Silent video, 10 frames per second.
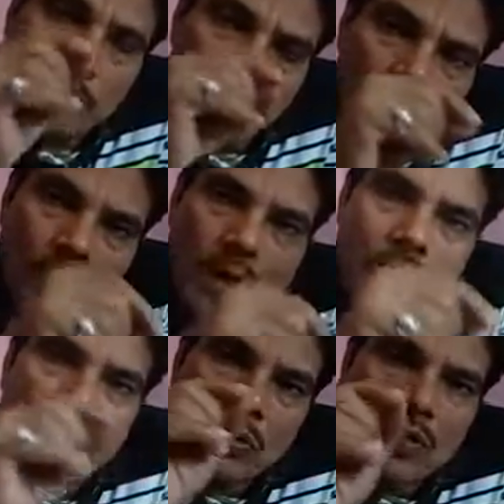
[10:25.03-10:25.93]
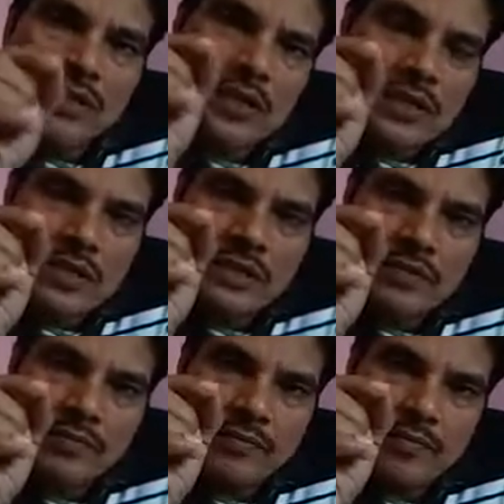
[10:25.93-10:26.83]
make questions,
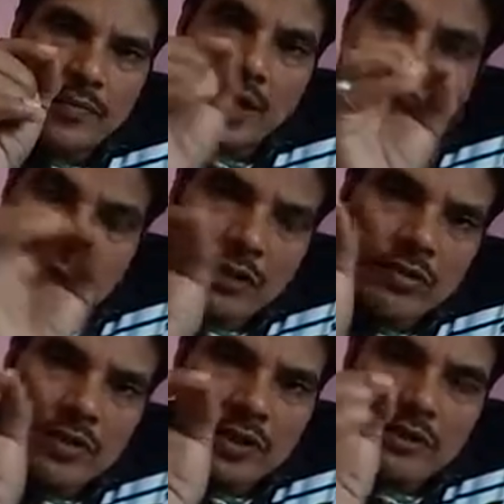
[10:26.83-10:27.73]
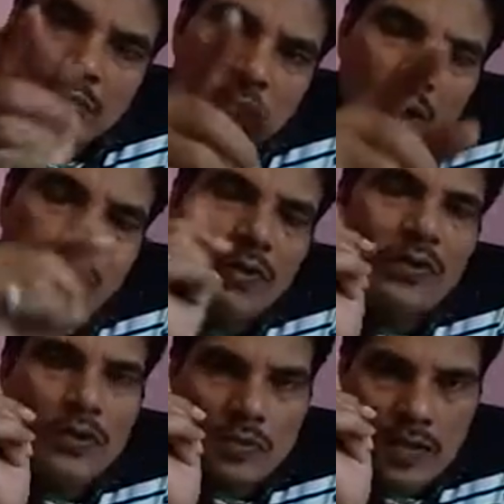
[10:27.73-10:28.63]
inner question by your
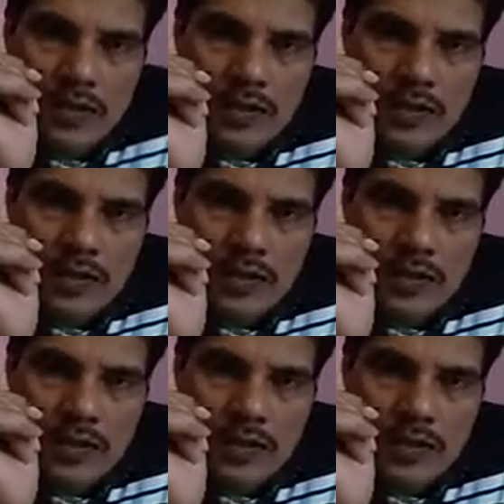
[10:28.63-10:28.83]
own choice.